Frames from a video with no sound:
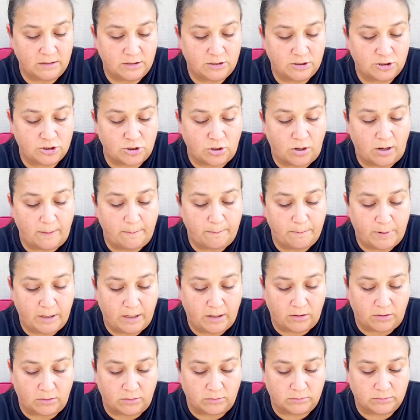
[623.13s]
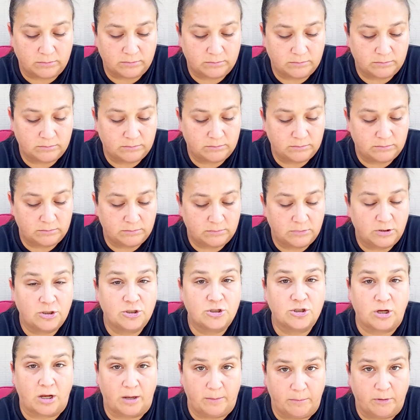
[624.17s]
Sean Bell,
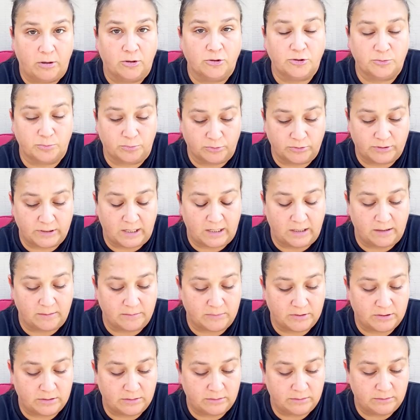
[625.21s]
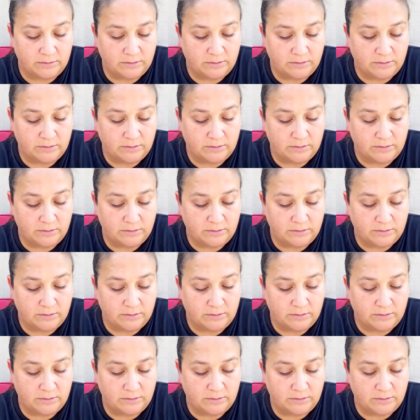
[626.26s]
shot multiple times.